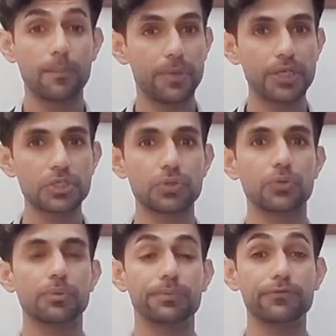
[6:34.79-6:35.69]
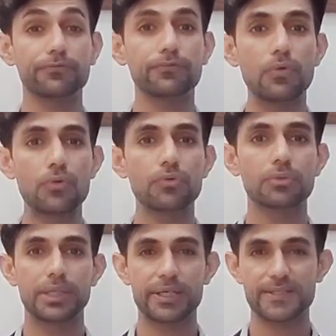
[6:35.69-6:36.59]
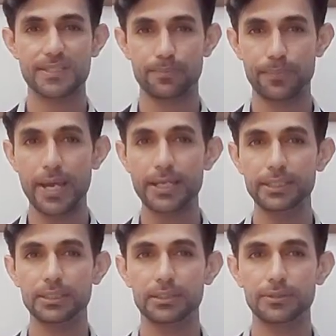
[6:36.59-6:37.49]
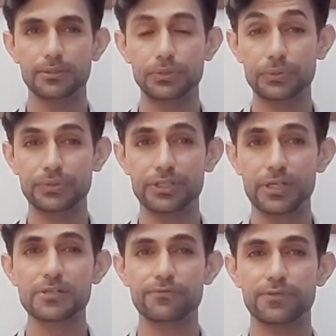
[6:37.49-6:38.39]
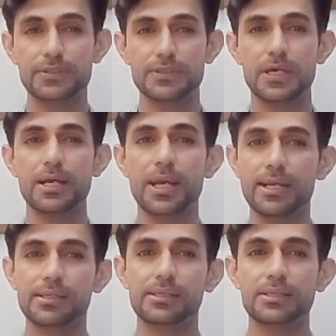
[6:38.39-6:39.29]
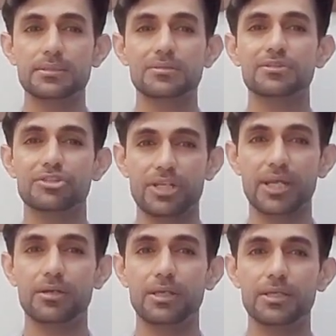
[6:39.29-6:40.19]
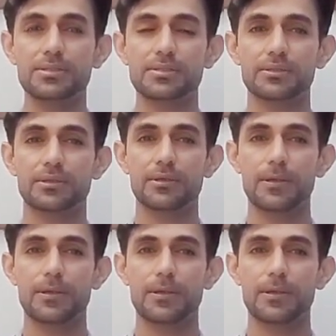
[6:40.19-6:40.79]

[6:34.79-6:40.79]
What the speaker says: Make sure before expiry your current visa at least 10 days.